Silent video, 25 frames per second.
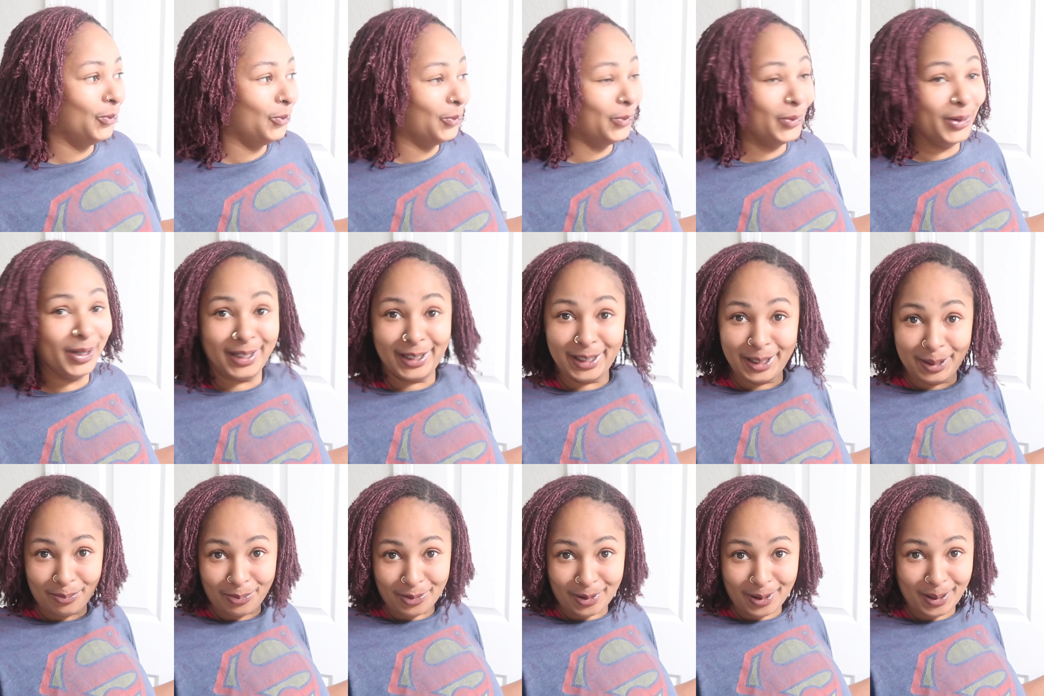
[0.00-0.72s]

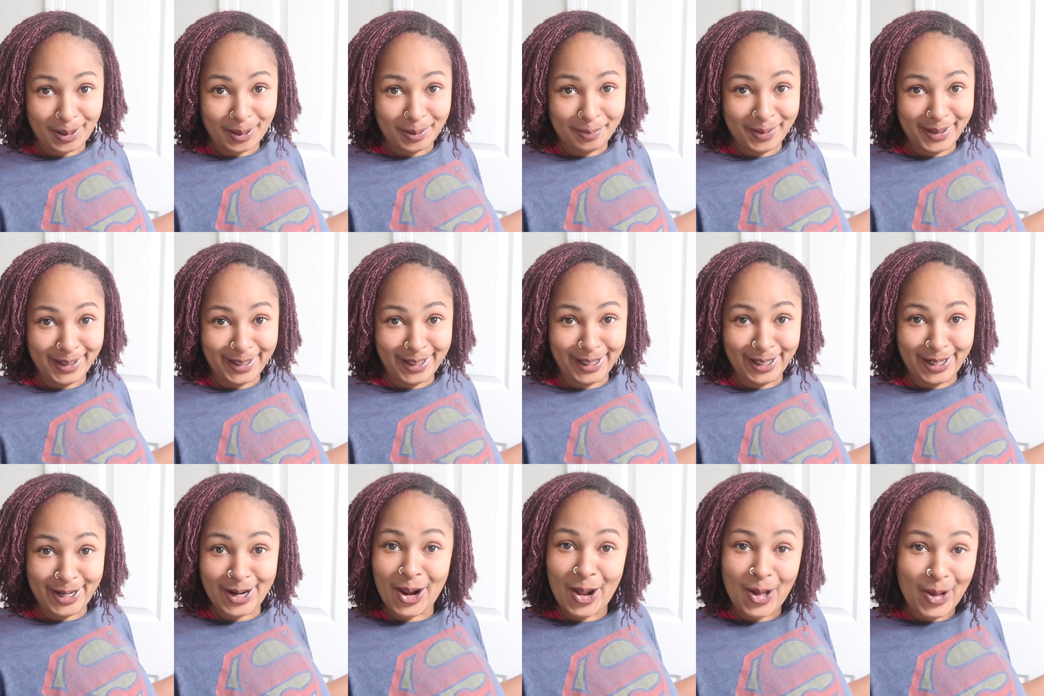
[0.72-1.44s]
really
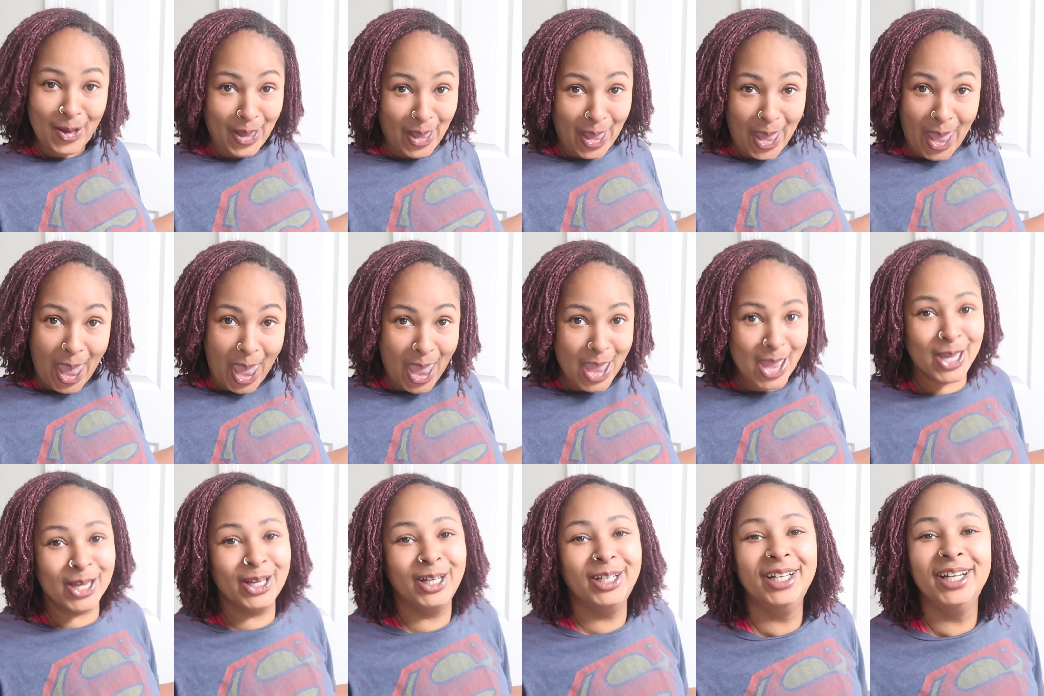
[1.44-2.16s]
prominent,
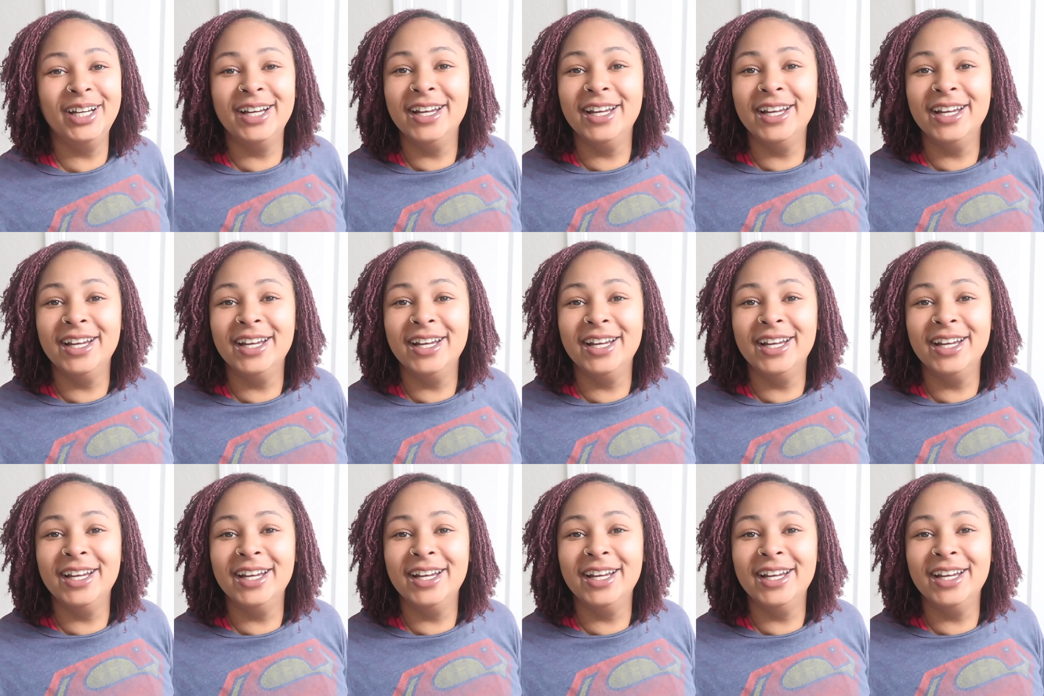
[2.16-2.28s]
okay?